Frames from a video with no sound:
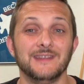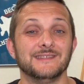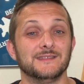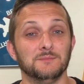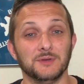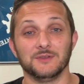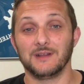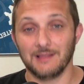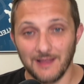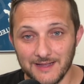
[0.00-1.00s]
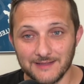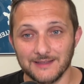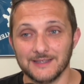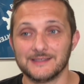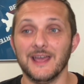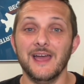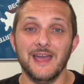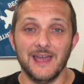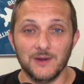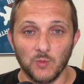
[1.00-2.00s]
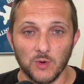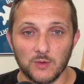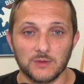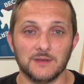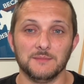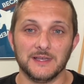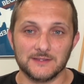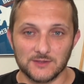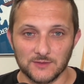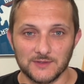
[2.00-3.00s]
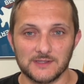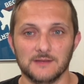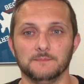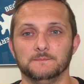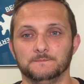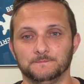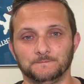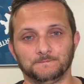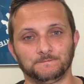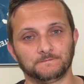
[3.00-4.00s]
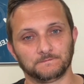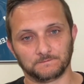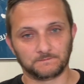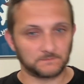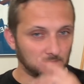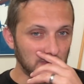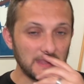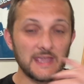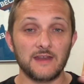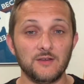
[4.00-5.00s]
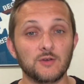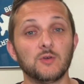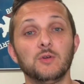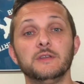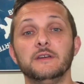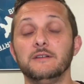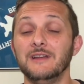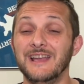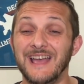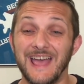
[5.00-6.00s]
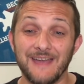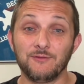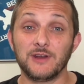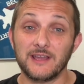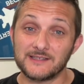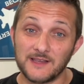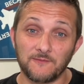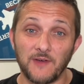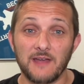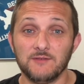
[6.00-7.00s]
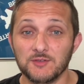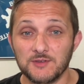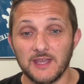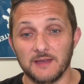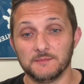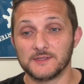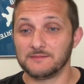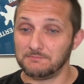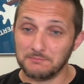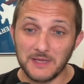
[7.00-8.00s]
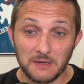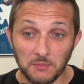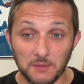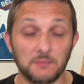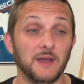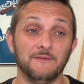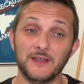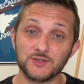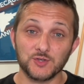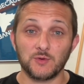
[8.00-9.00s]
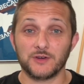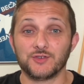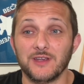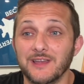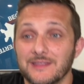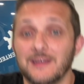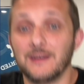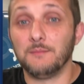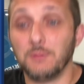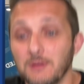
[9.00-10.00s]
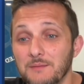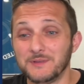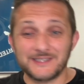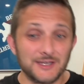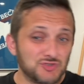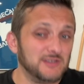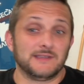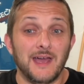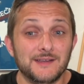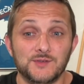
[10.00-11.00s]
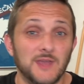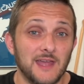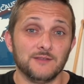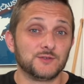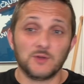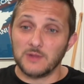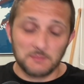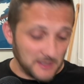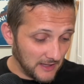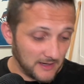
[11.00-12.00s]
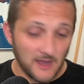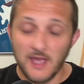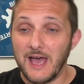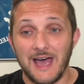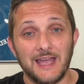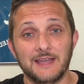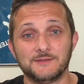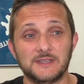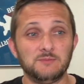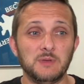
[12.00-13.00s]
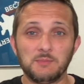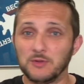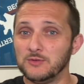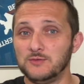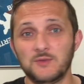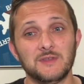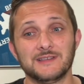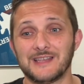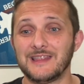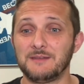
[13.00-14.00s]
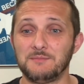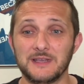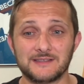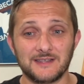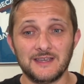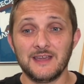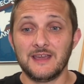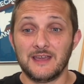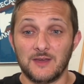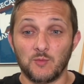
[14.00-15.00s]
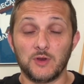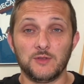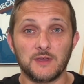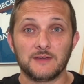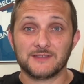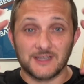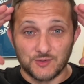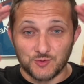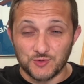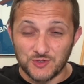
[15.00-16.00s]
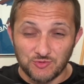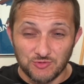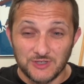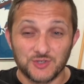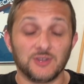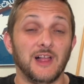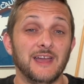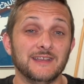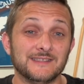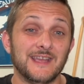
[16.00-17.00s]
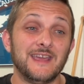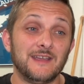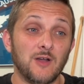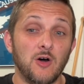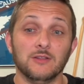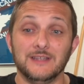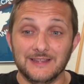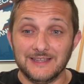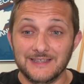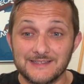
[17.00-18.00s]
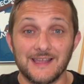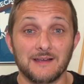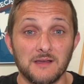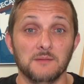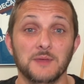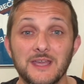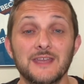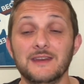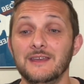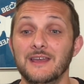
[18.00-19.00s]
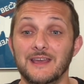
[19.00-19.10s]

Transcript: It's to build a client list and work with them and service them. And your goal here, every day, send 5 new DMs, minimum. Eventually, you want to try and get that number up essentially as high as you can. There's no limit. Like, I have seen people who do this, and then basically what you think of as like a traditional ISA, calling leads that come in.